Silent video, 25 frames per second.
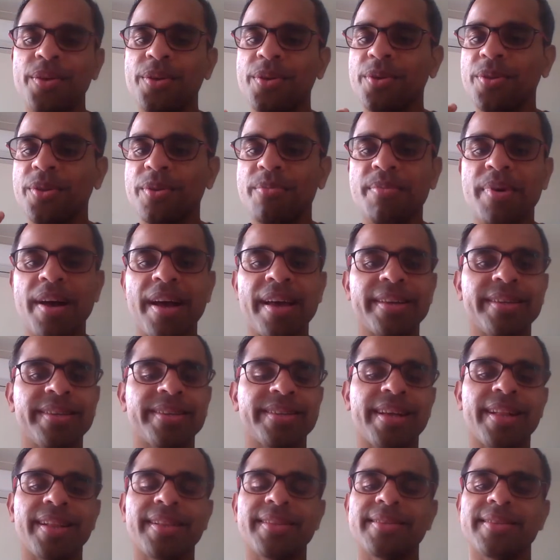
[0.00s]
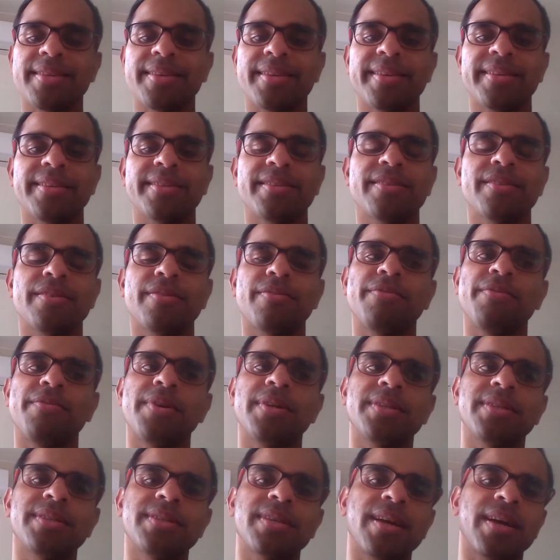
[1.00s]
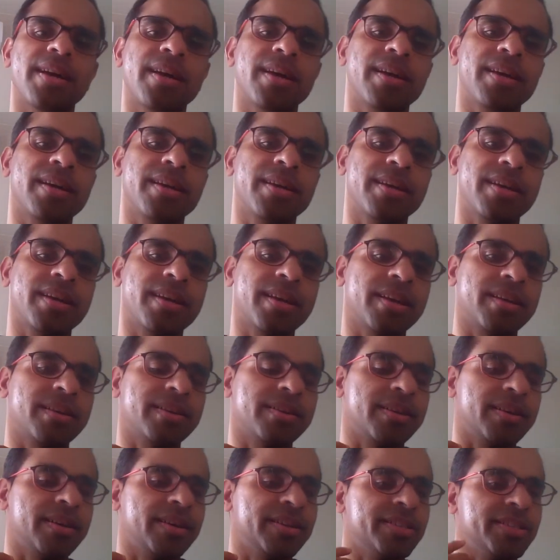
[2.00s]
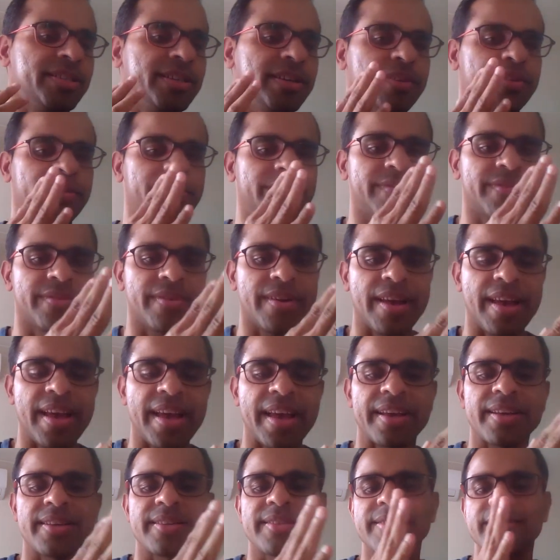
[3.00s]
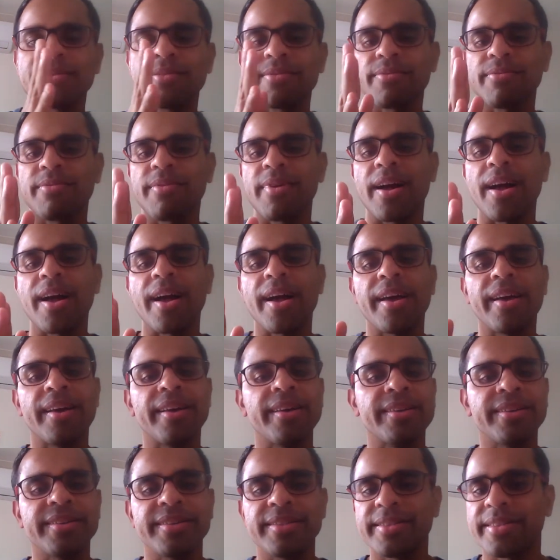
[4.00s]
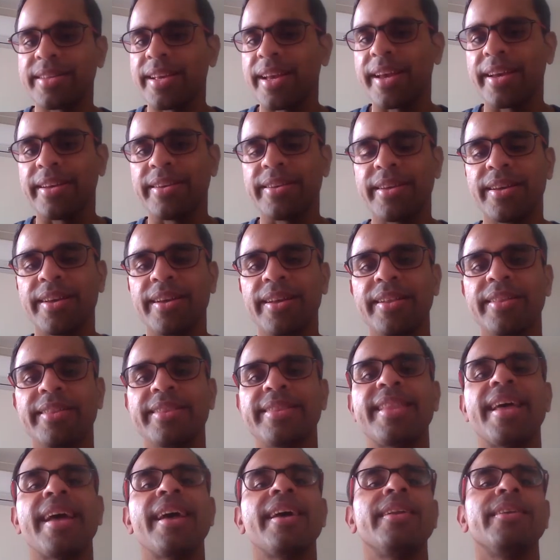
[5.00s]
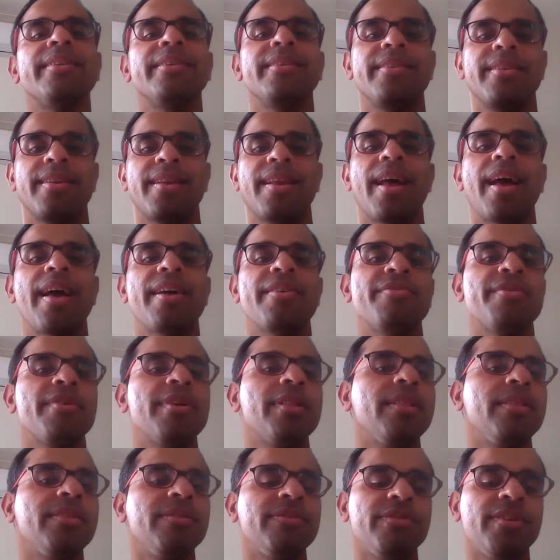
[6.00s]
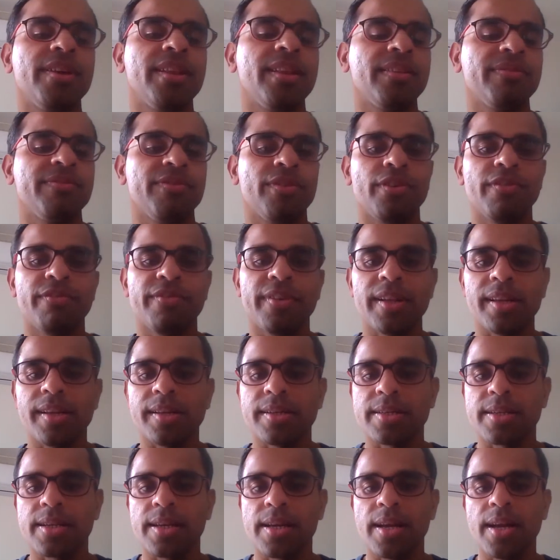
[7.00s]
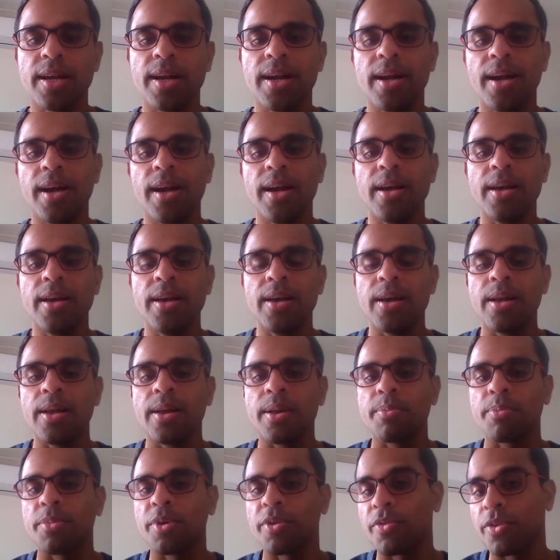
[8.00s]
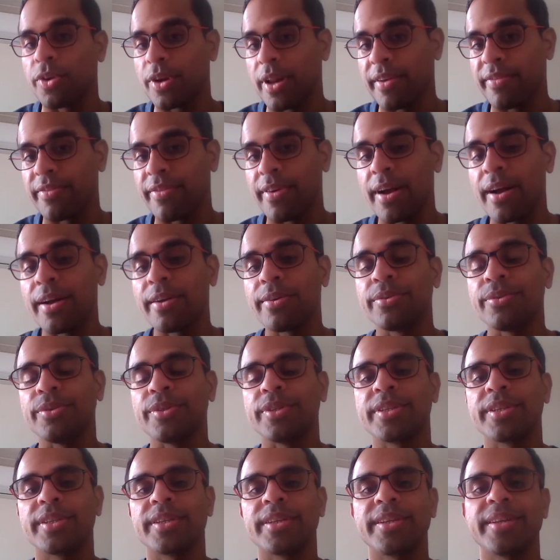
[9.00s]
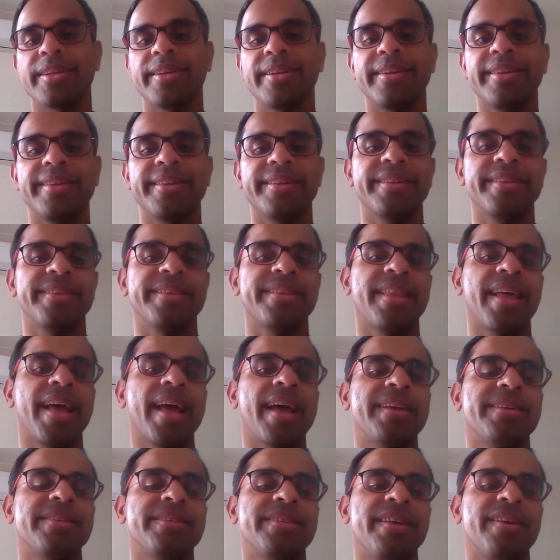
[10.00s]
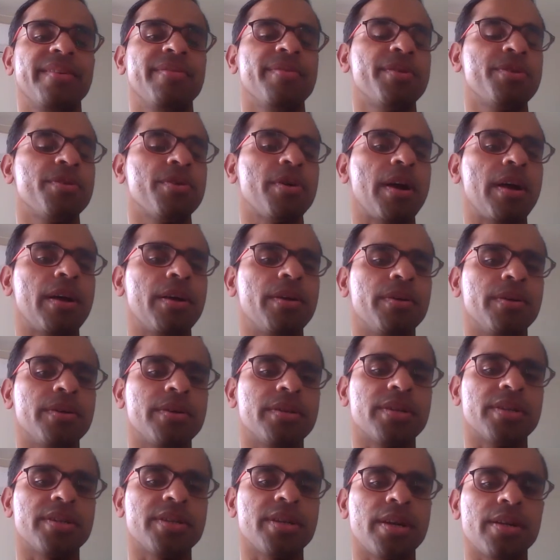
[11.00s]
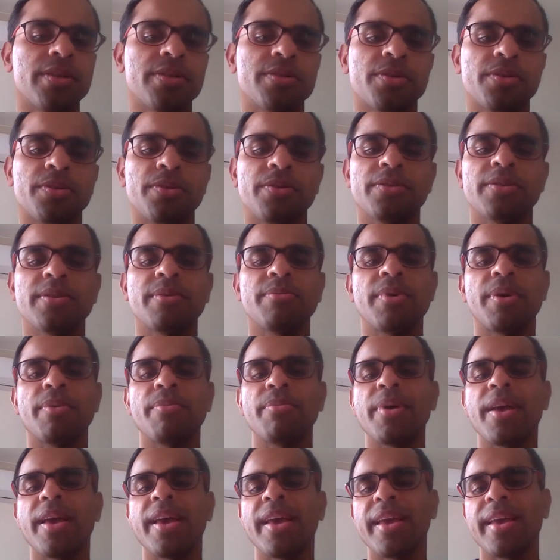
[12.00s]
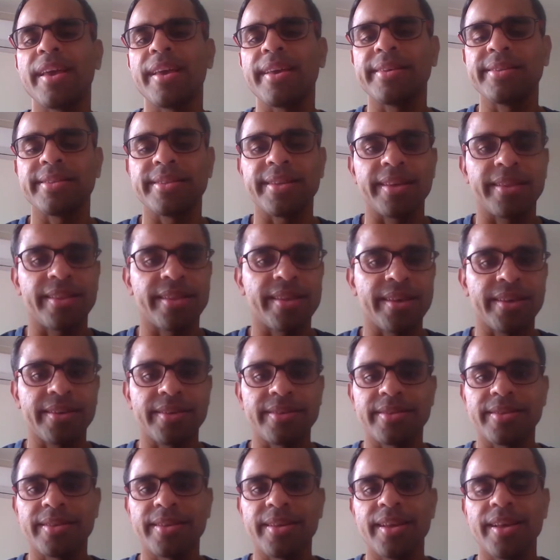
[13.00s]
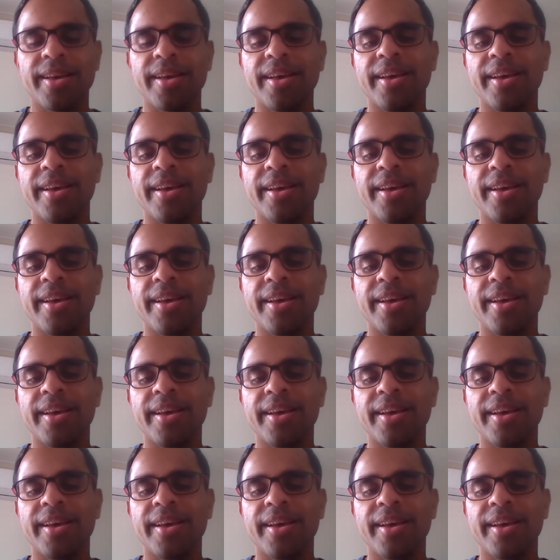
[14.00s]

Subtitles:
The mind tells us once I can achieve X, Y, Z, then I will feel fulfilled. But what I found that even though I got a chance to do some amazing things,